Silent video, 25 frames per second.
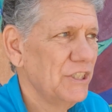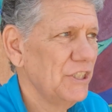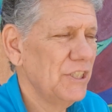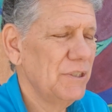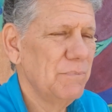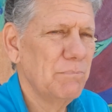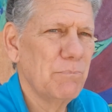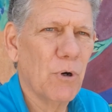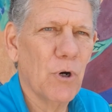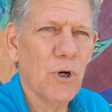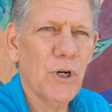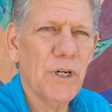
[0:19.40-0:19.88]

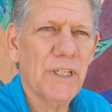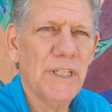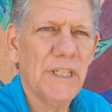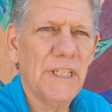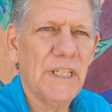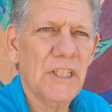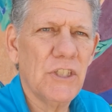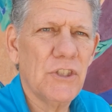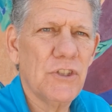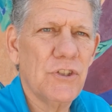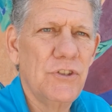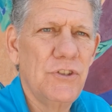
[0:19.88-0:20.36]
Good morning,
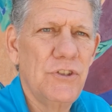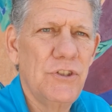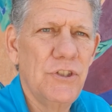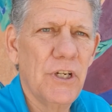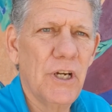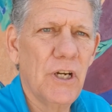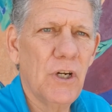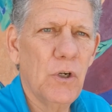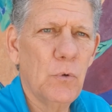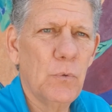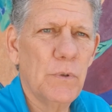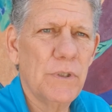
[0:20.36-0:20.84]
it's
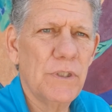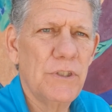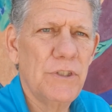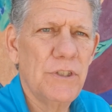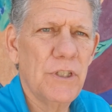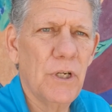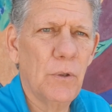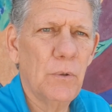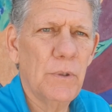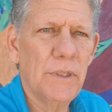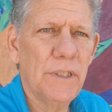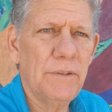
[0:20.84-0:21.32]
Joe with
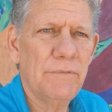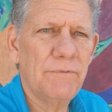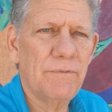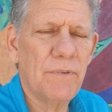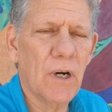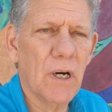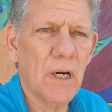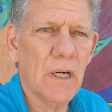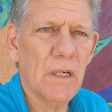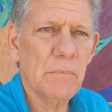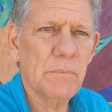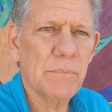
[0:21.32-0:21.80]
JoLi
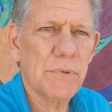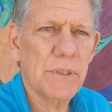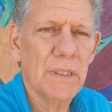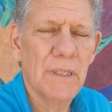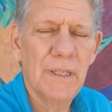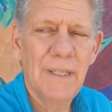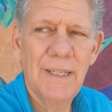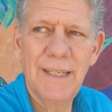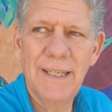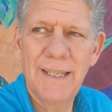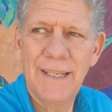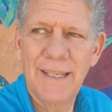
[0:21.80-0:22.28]
Farms.
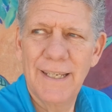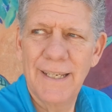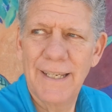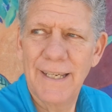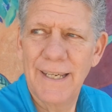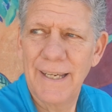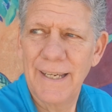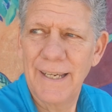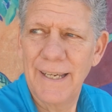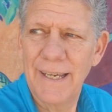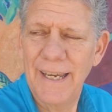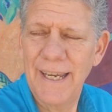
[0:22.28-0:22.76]

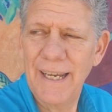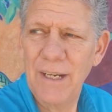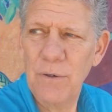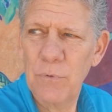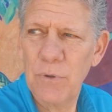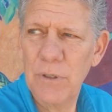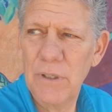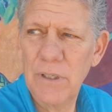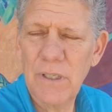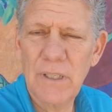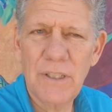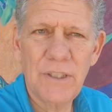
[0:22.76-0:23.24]
Hey,
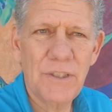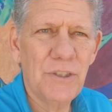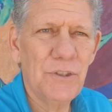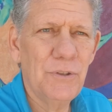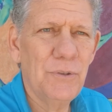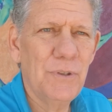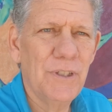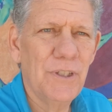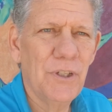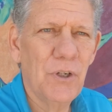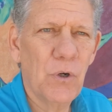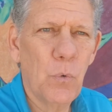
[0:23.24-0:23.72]
we're gonna
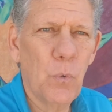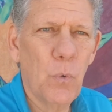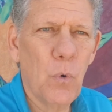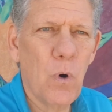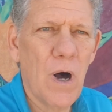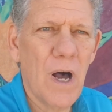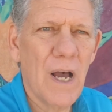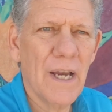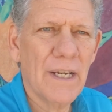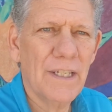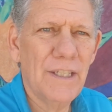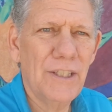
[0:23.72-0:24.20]
do a little
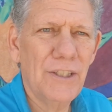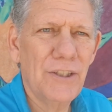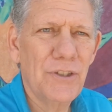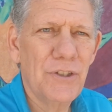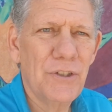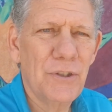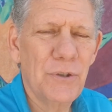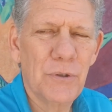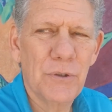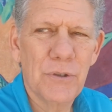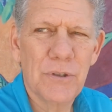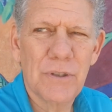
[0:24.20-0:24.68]
walking
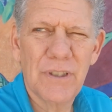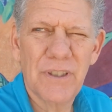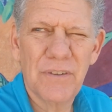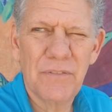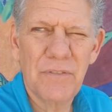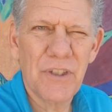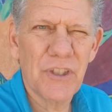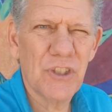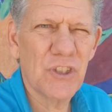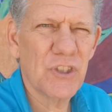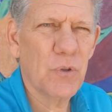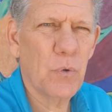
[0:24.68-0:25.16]
tour
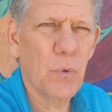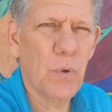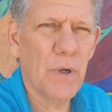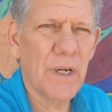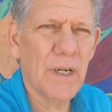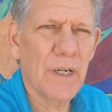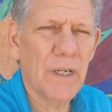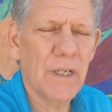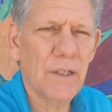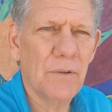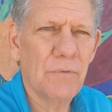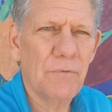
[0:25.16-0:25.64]
of the
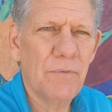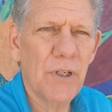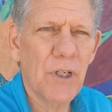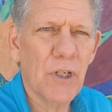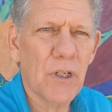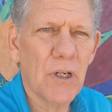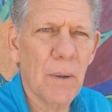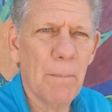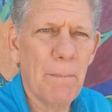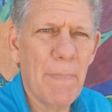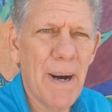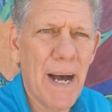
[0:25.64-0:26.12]
square in
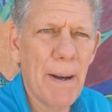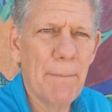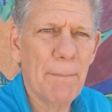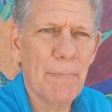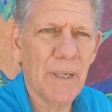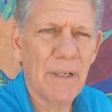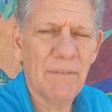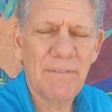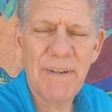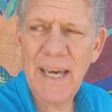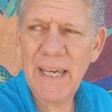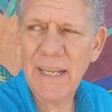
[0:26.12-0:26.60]

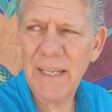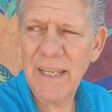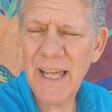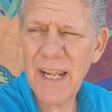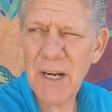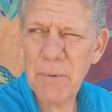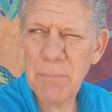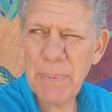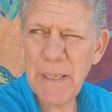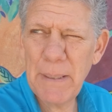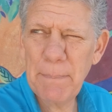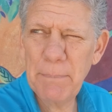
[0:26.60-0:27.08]
Vilcabamba. I've had a
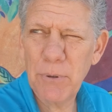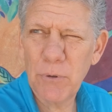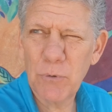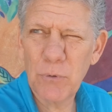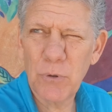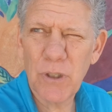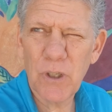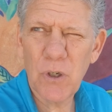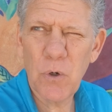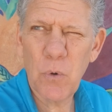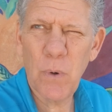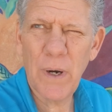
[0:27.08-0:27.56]
lot of people
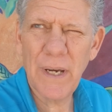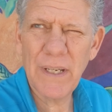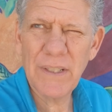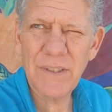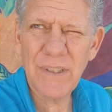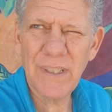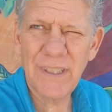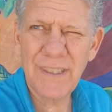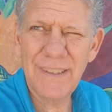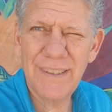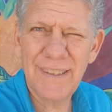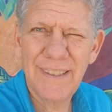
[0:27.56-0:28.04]

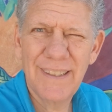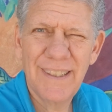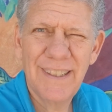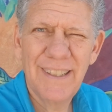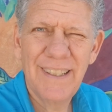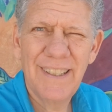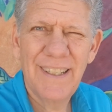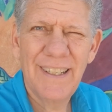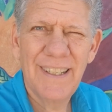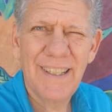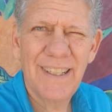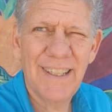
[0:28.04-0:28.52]
requesting
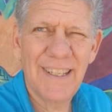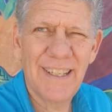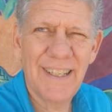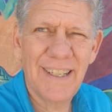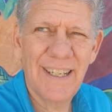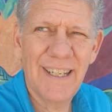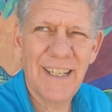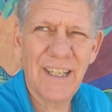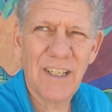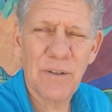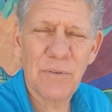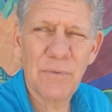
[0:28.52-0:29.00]

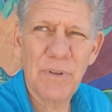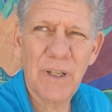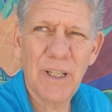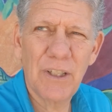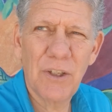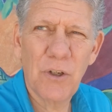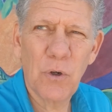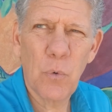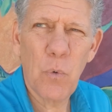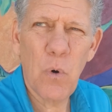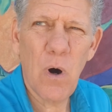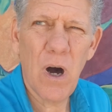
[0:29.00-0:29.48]
a
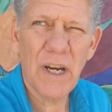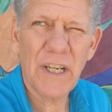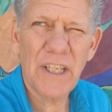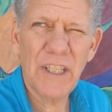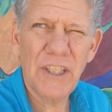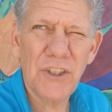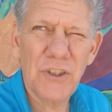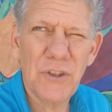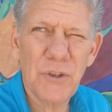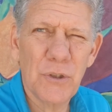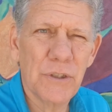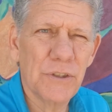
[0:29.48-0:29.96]
little
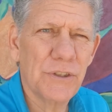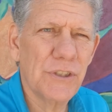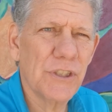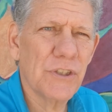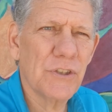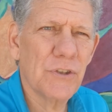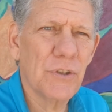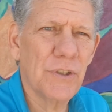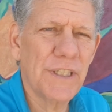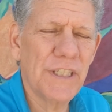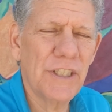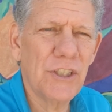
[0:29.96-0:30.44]
walking tour
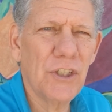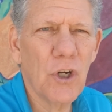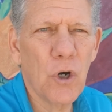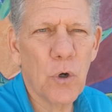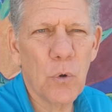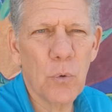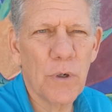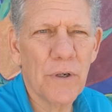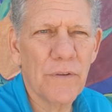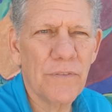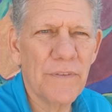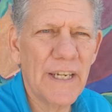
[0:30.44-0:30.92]
just so they
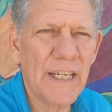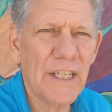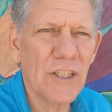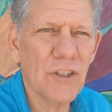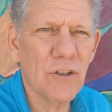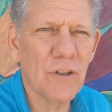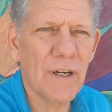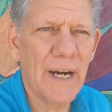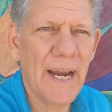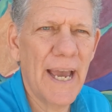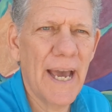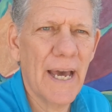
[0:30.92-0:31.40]
know where
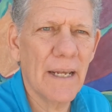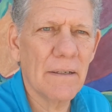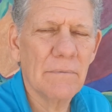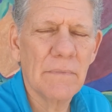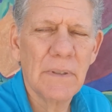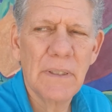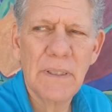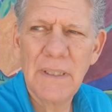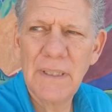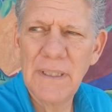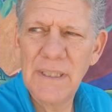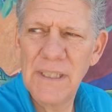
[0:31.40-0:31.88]
things are at.
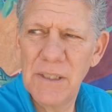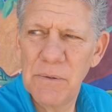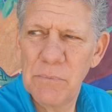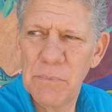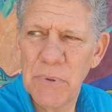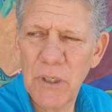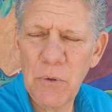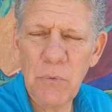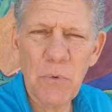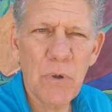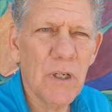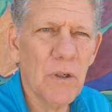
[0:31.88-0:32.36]

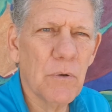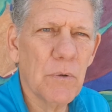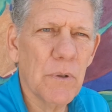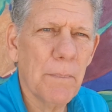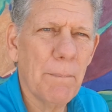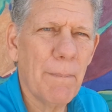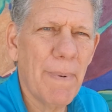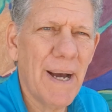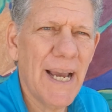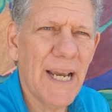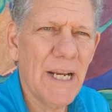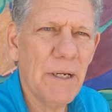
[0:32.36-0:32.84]
But I want to
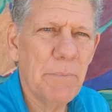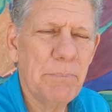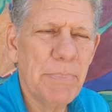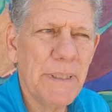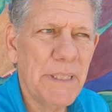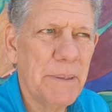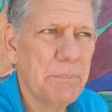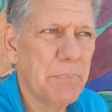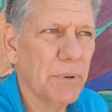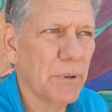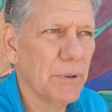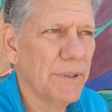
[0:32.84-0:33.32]
remind
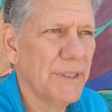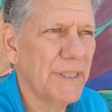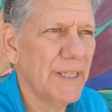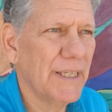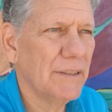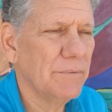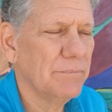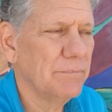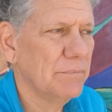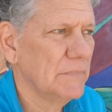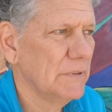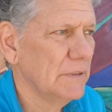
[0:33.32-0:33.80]
people
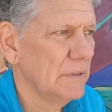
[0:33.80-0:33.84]
that